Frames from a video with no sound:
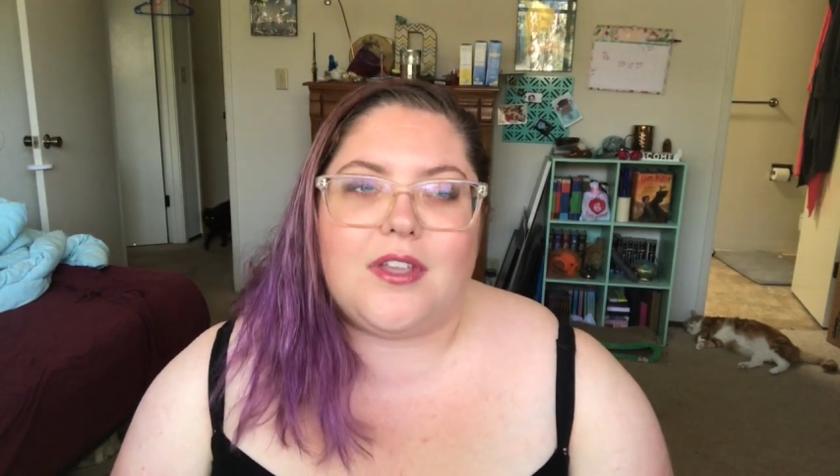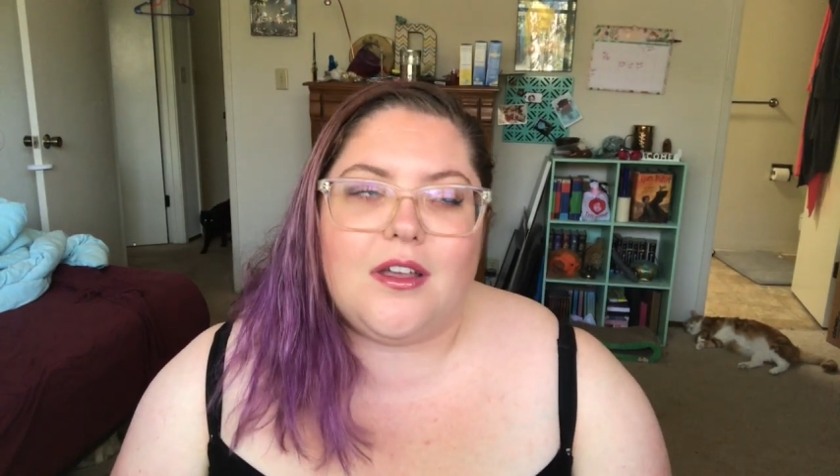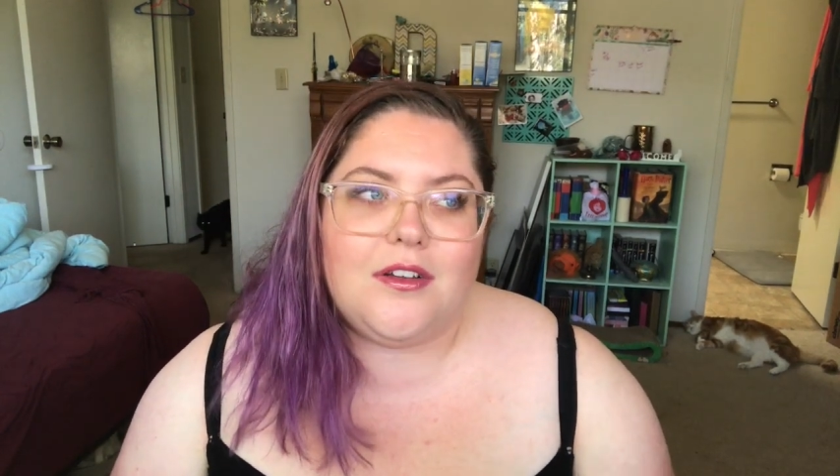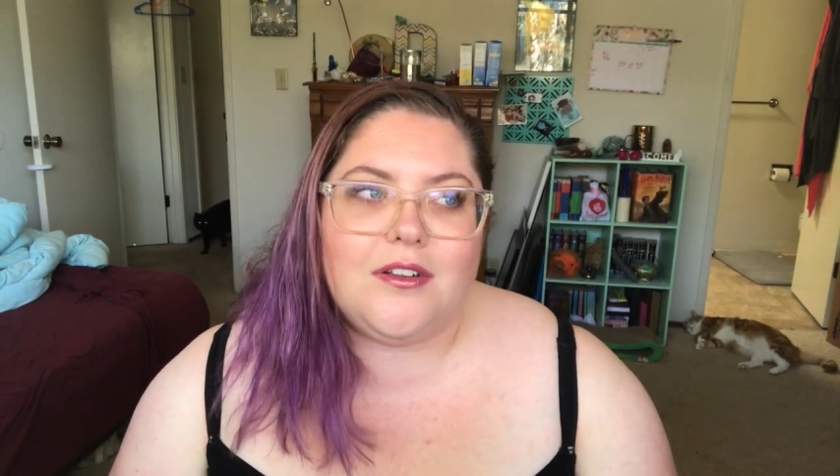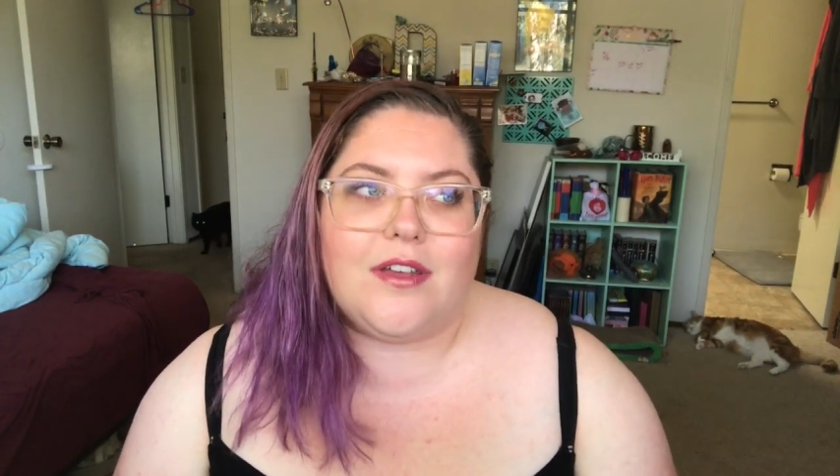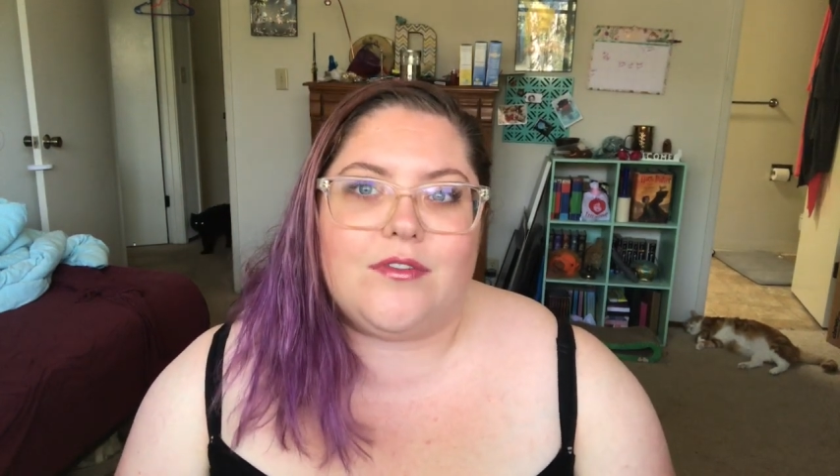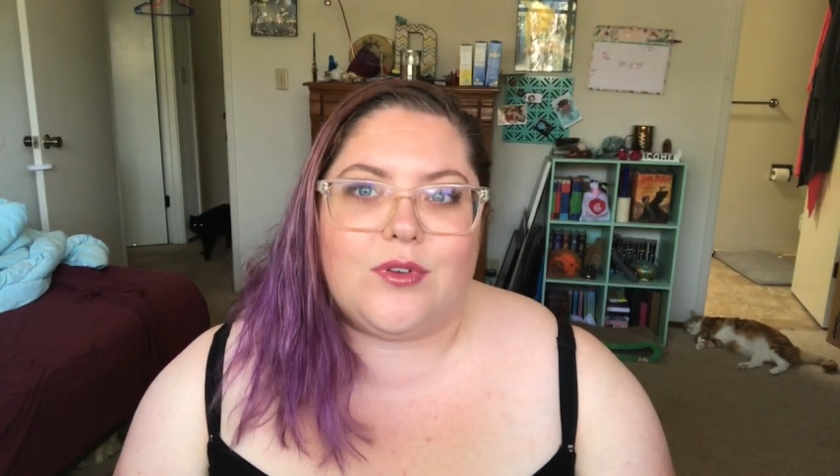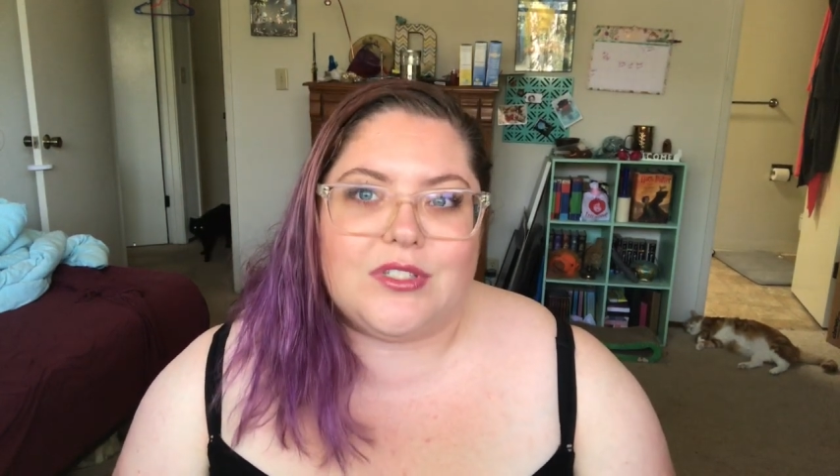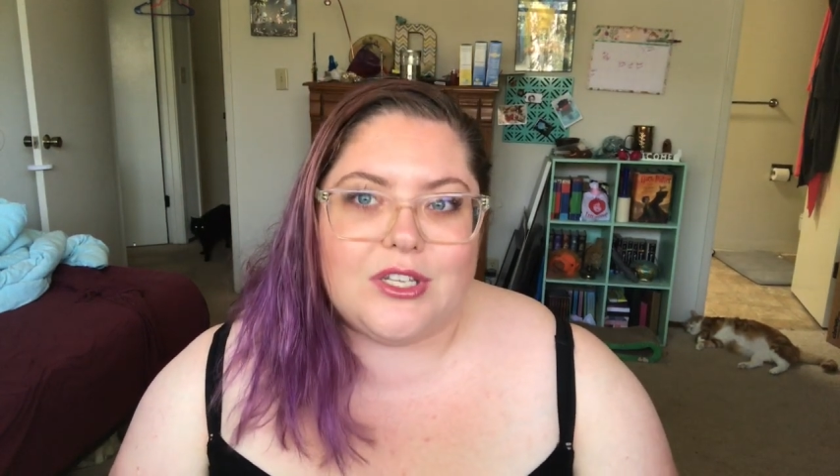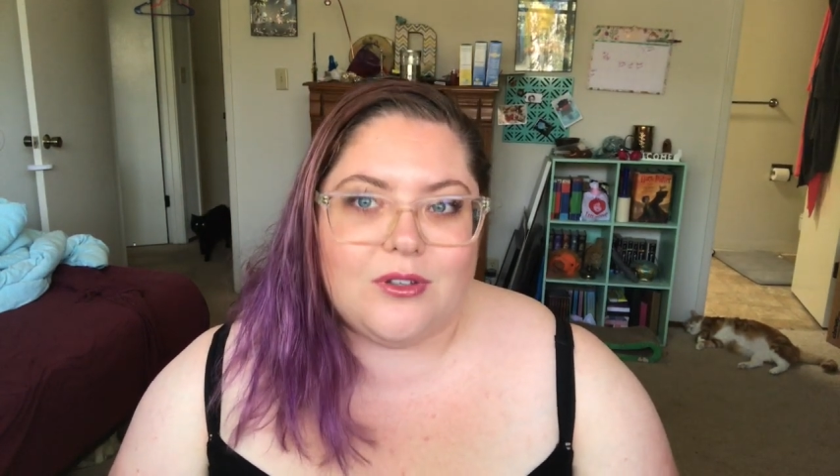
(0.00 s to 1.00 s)
tell your loved
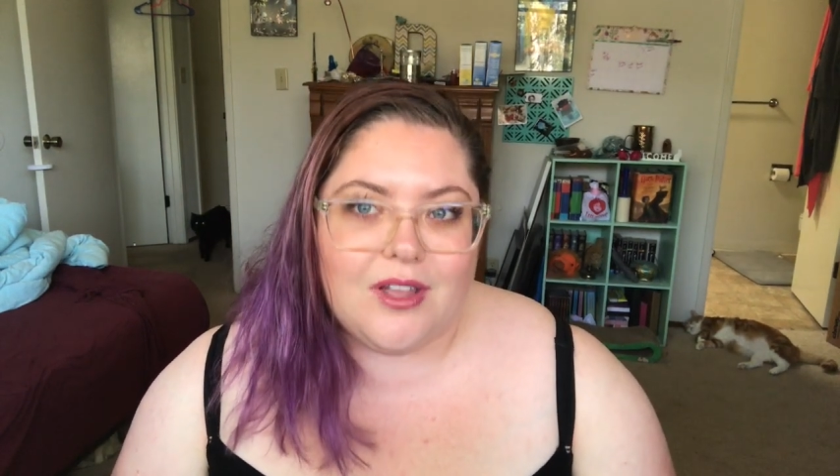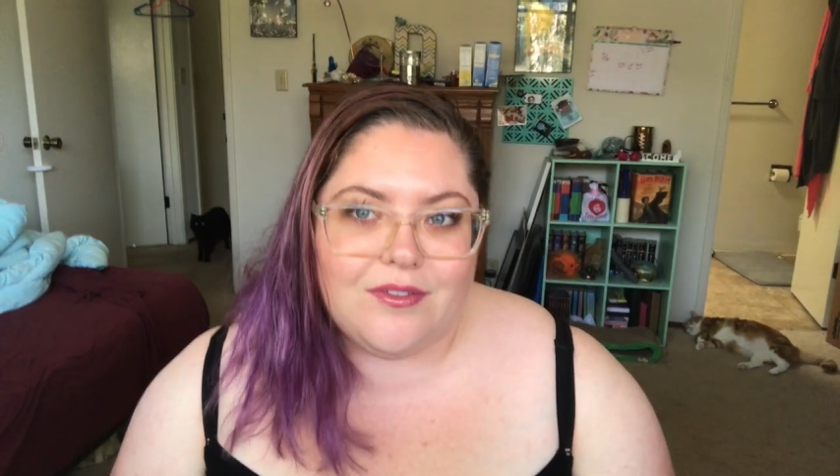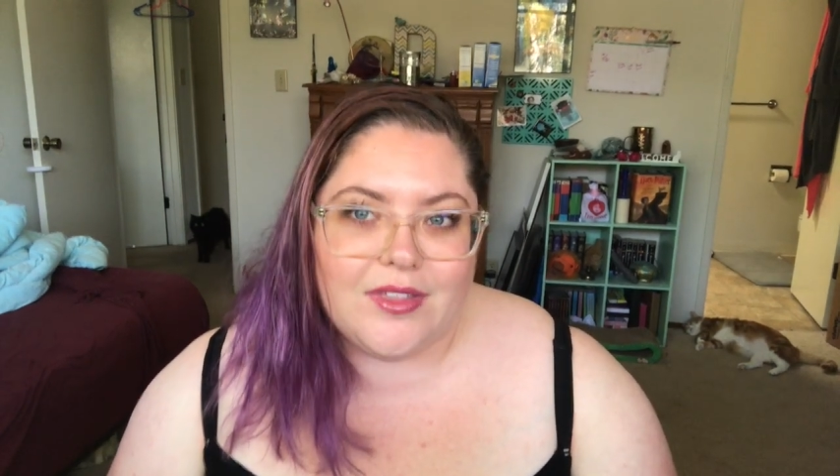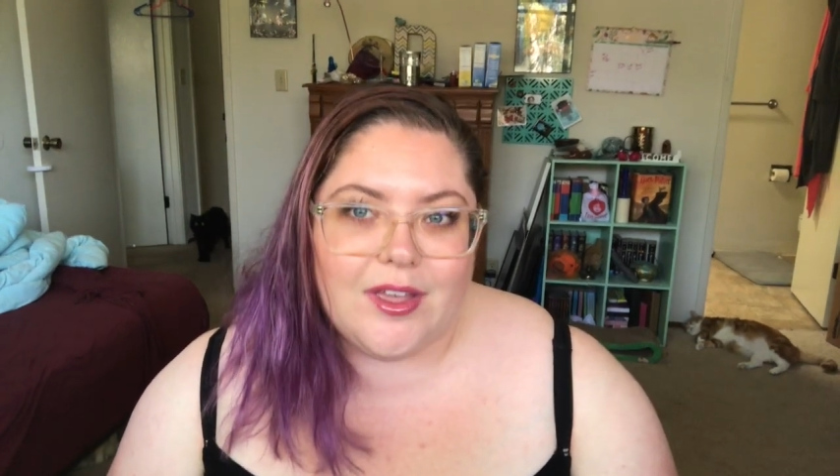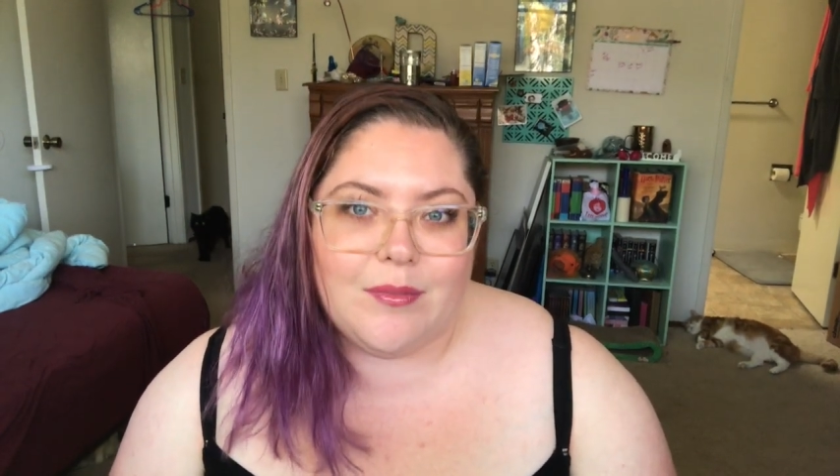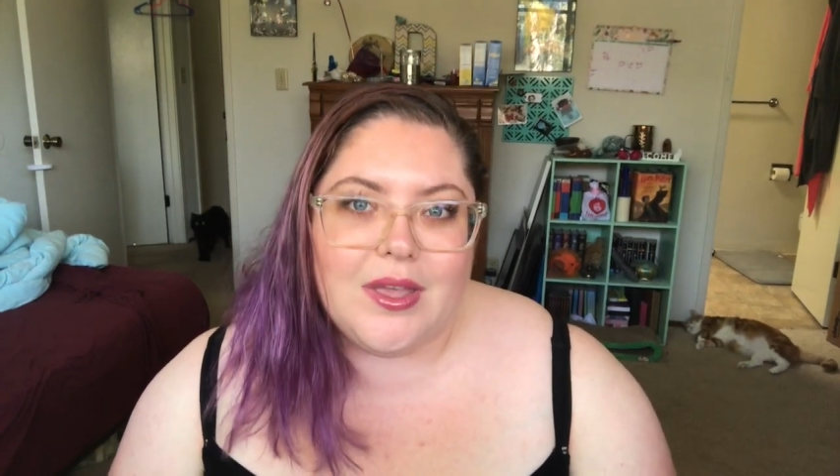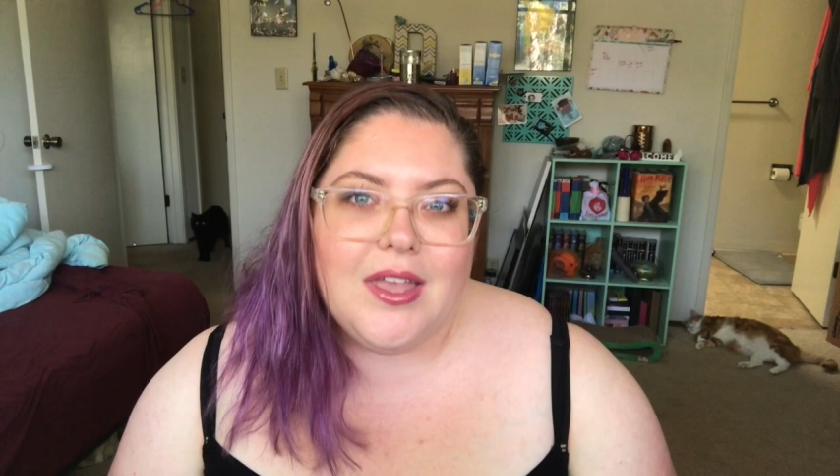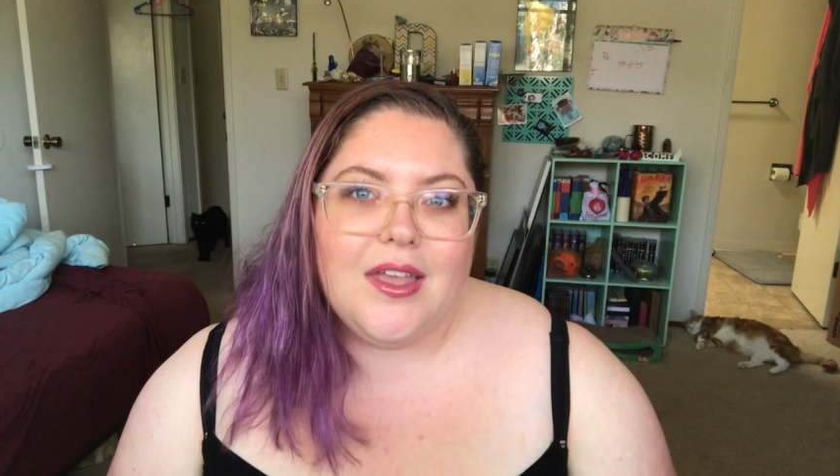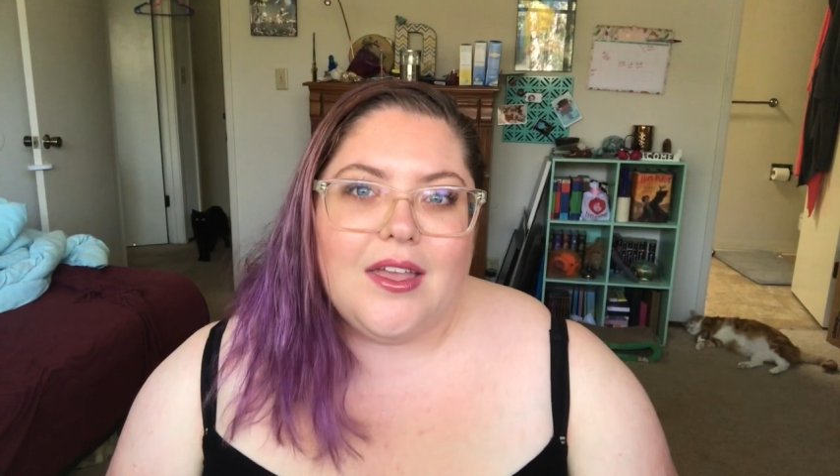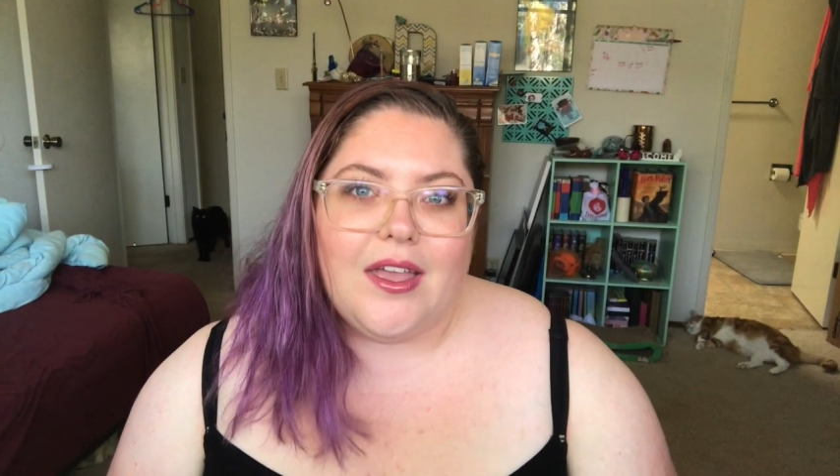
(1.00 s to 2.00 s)
ones that you love them,
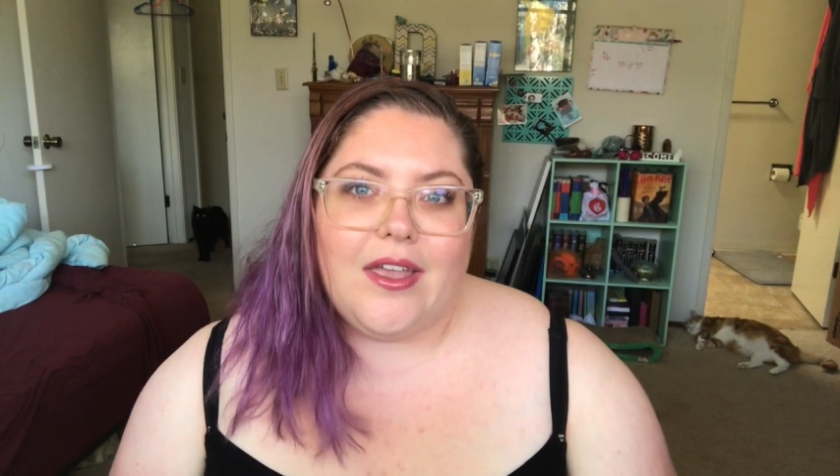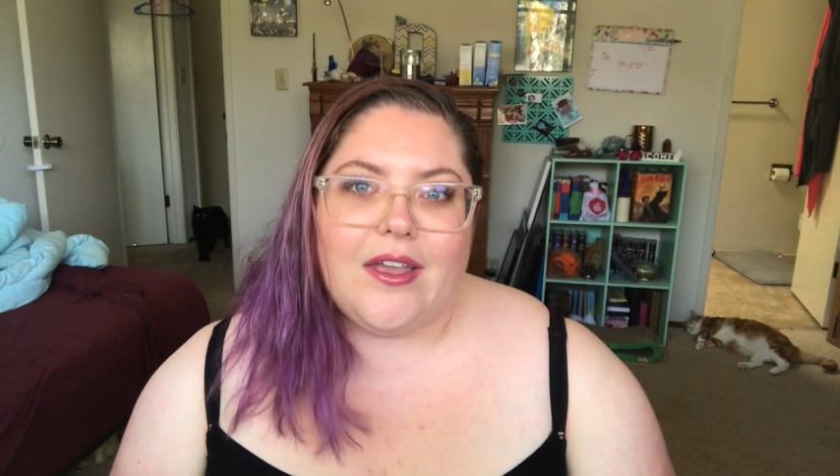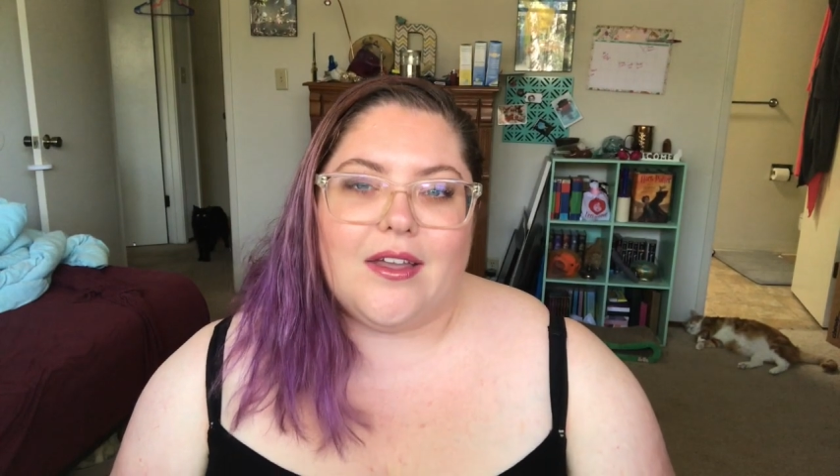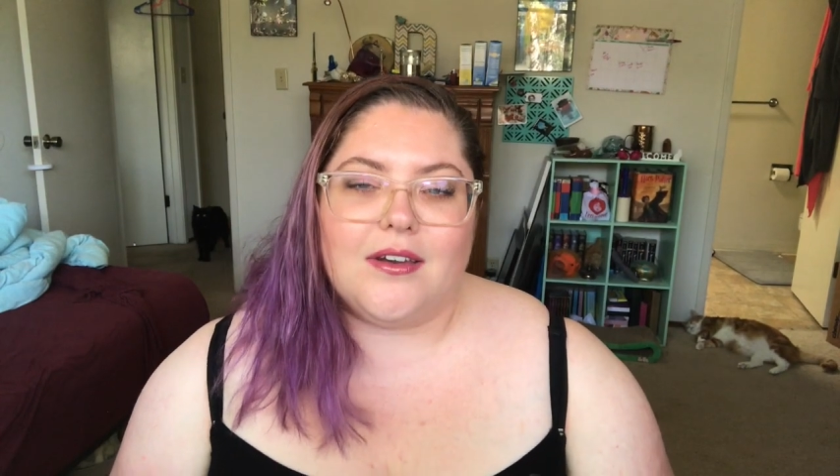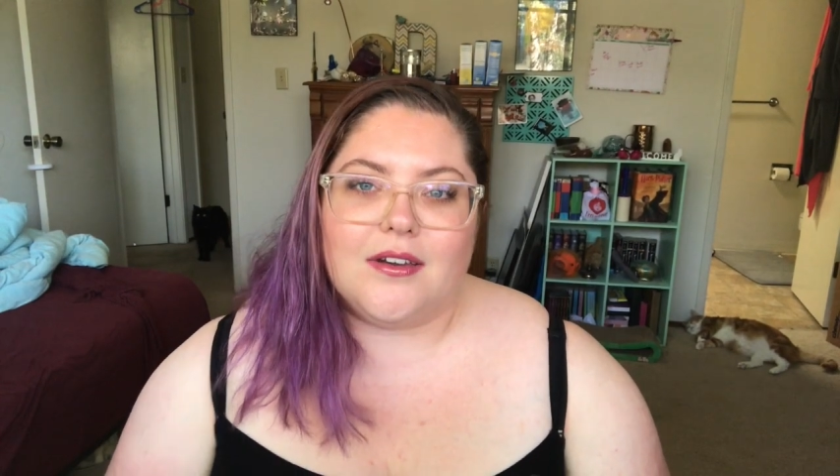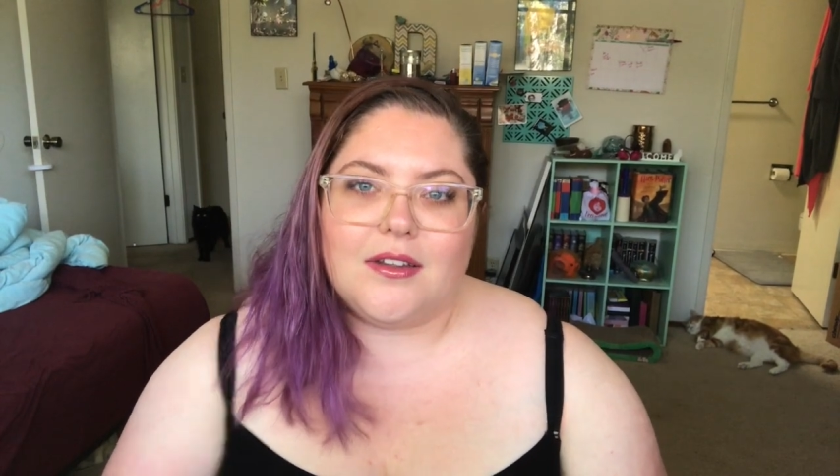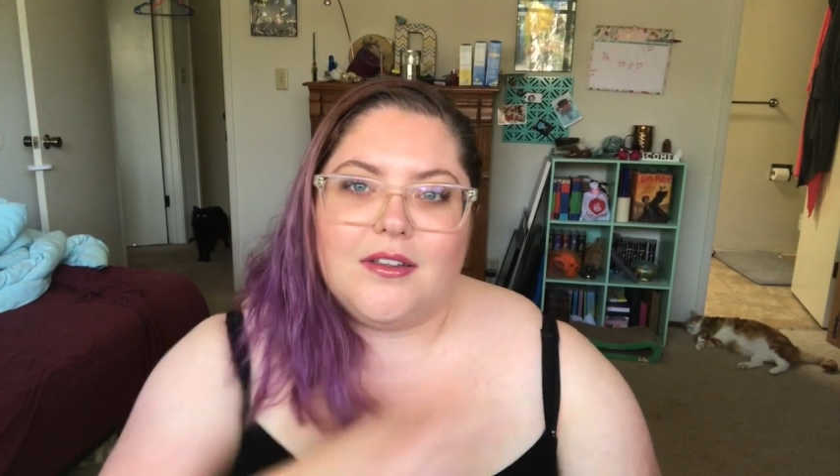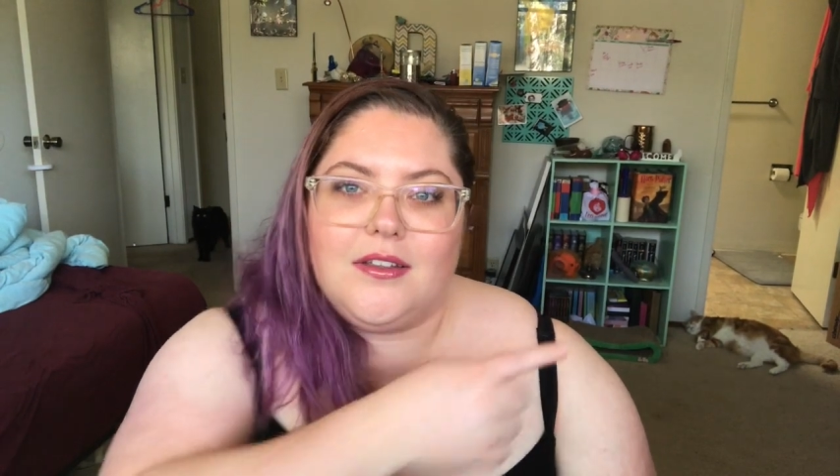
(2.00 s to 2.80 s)
and